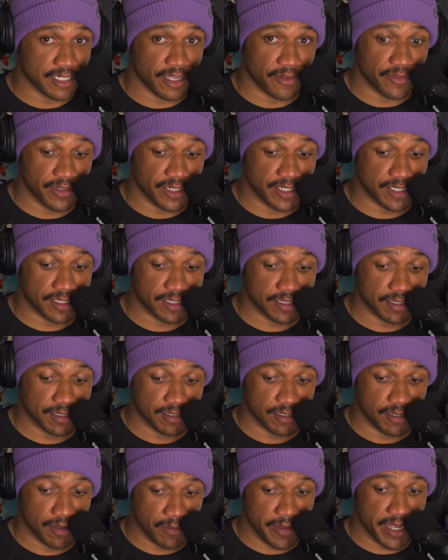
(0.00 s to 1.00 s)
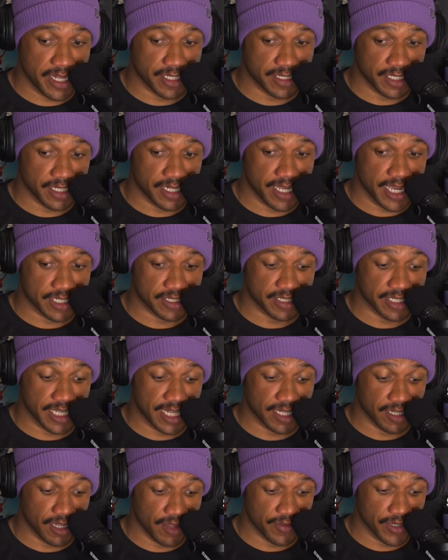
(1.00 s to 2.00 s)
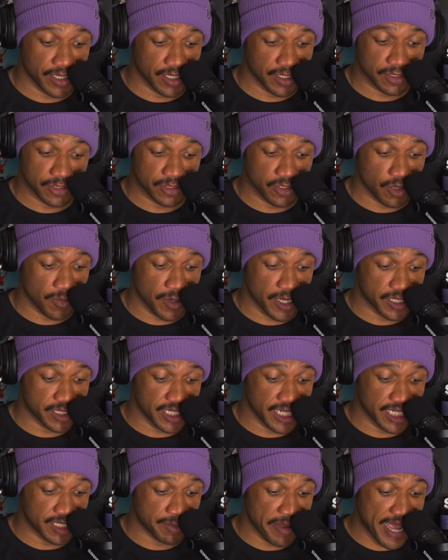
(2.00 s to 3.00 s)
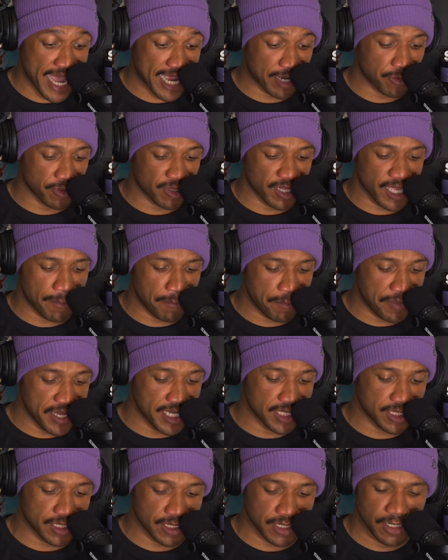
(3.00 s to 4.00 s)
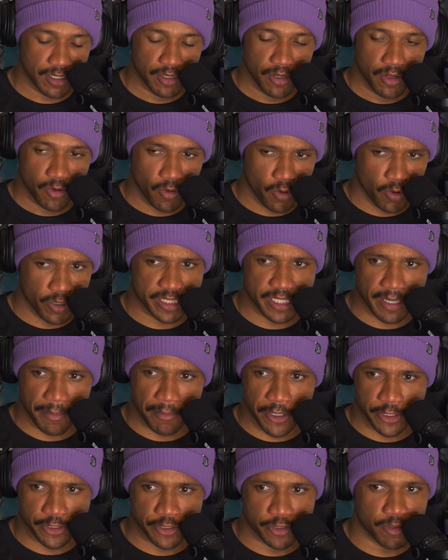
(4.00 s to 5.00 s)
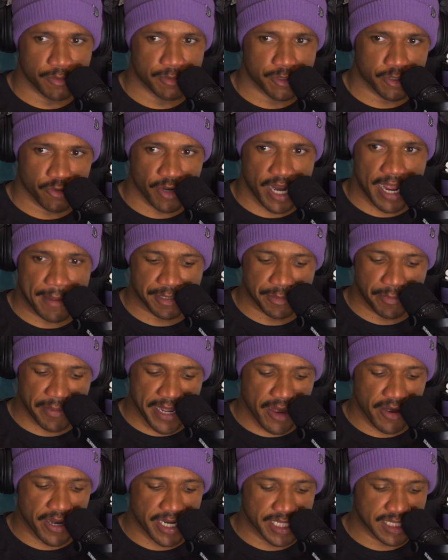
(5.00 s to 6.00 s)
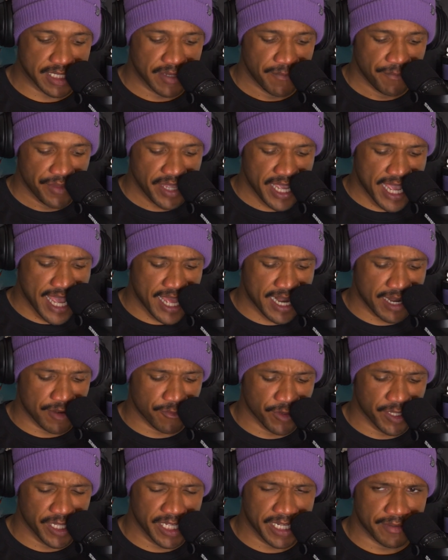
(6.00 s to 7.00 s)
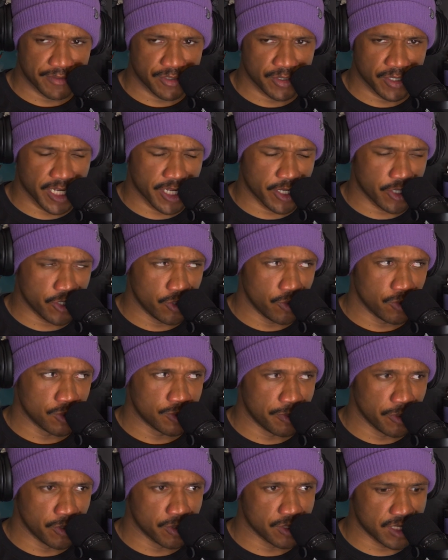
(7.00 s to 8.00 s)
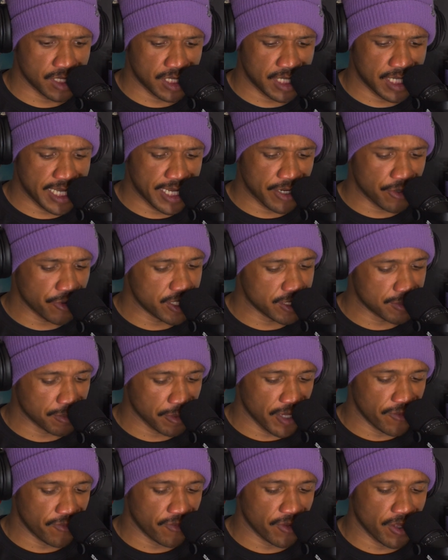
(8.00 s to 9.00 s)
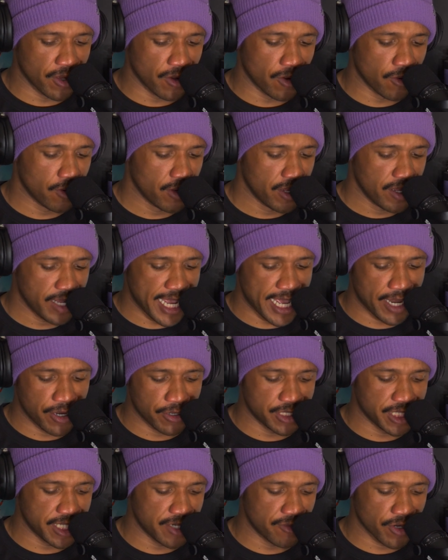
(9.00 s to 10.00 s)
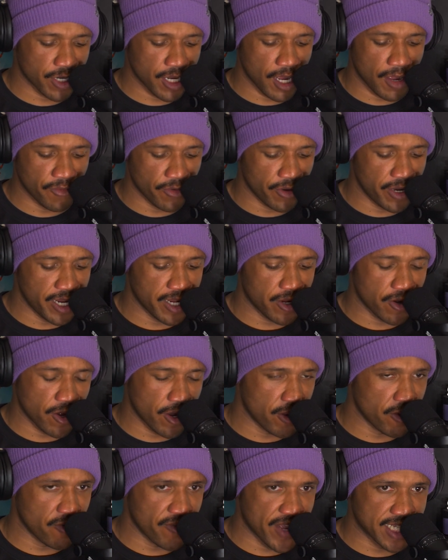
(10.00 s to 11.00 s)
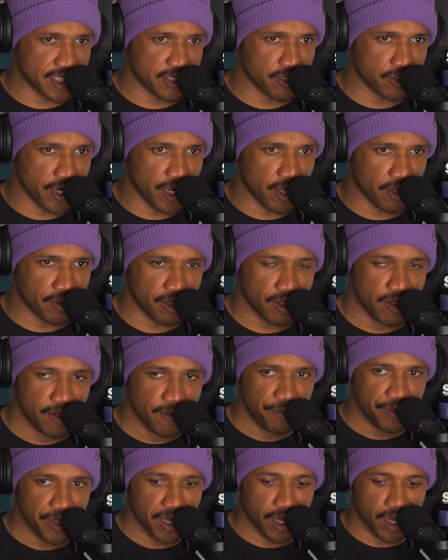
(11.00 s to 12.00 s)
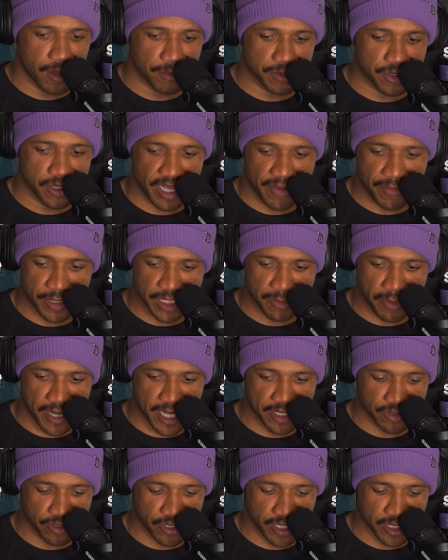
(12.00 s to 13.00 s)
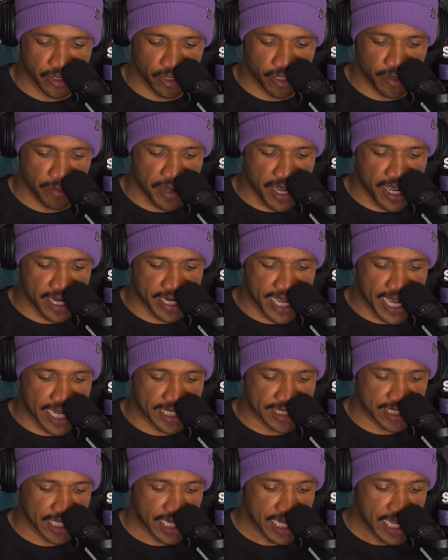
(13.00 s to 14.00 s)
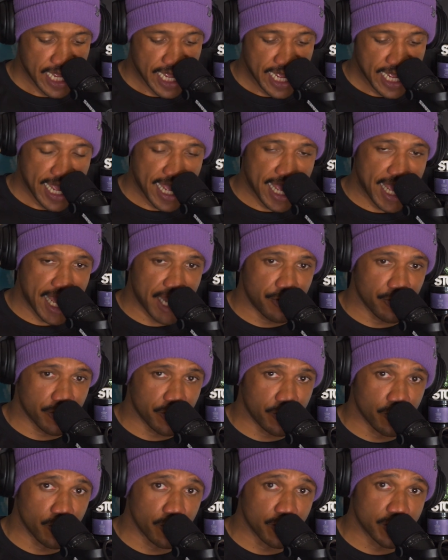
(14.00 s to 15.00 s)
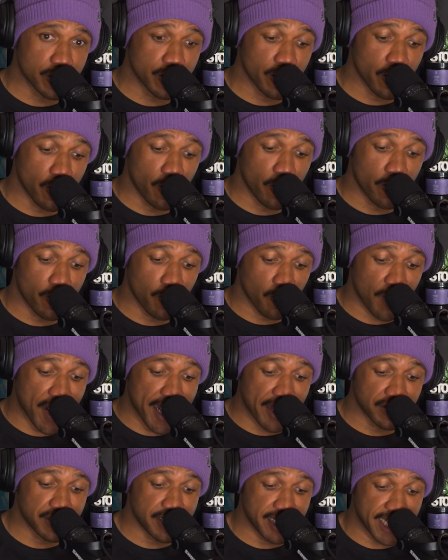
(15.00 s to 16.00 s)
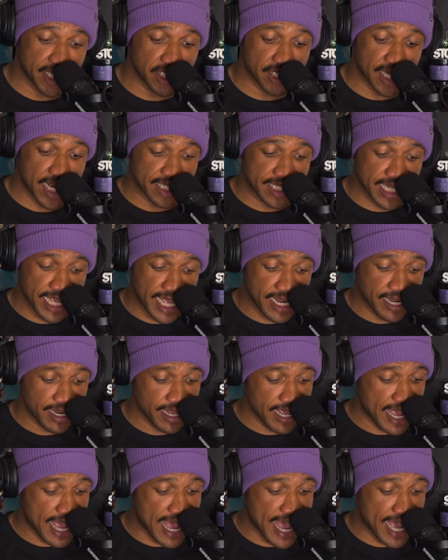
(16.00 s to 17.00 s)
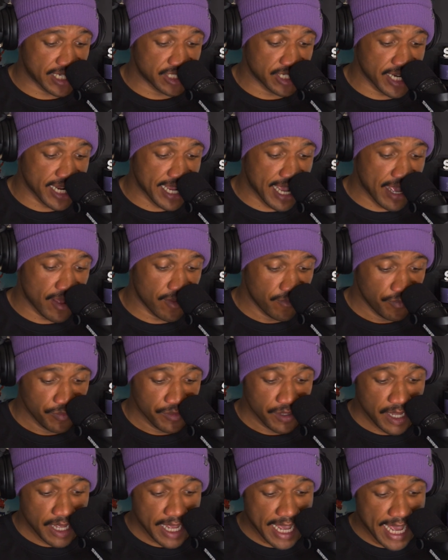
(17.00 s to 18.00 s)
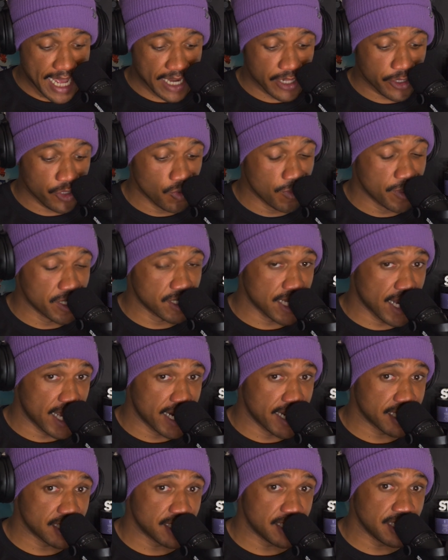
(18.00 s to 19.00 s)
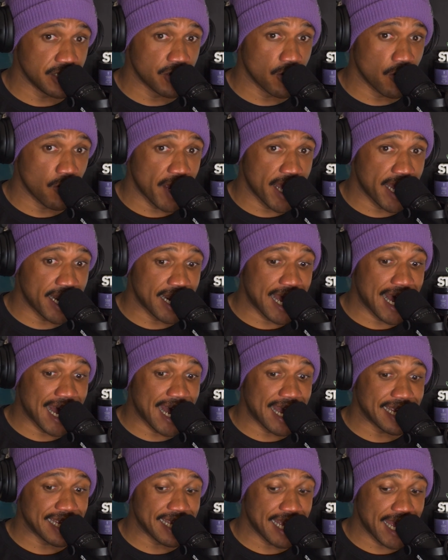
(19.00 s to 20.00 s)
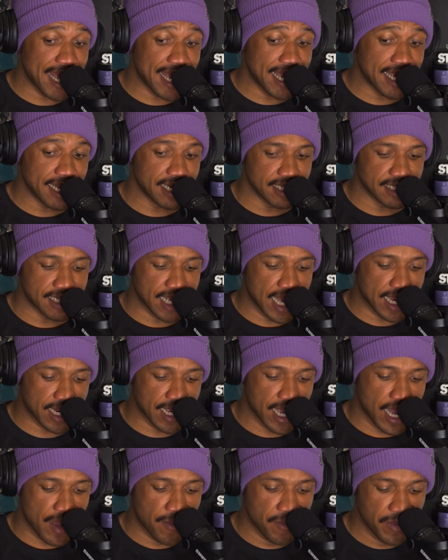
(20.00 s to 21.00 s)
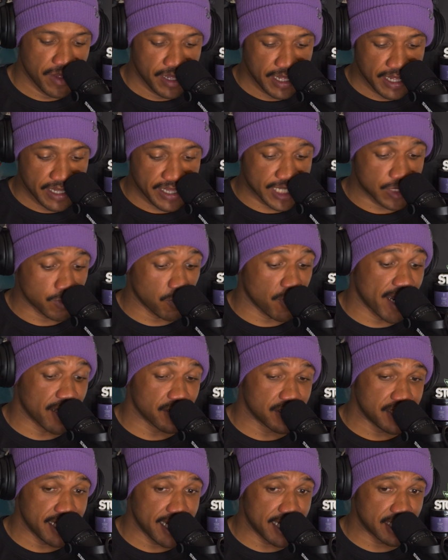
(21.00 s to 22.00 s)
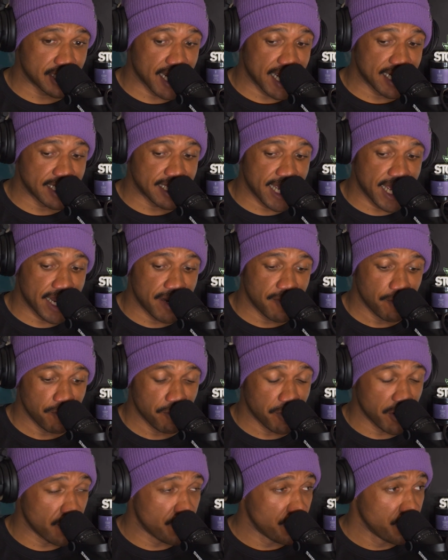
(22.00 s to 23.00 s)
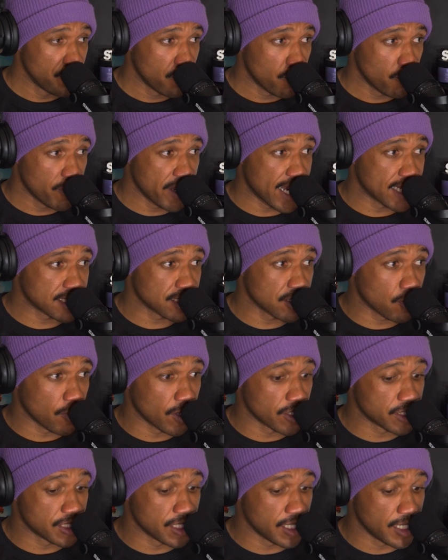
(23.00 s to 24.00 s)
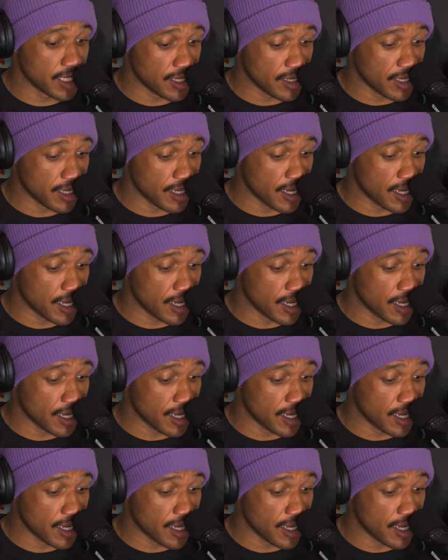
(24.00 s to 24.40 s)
stuff is amazing. Actually, I love it so much. It's packed with like beets, cordyceps mushrooms, grapes, berries, and it really gives you like a huge boost in increased blood flow, energy, recovery, cardiovascular health. So they've been sponsoring us on the podcast, and you can use code YLTHI10 at checkout at humantonic.com. That's YLTHI10. But we ask a question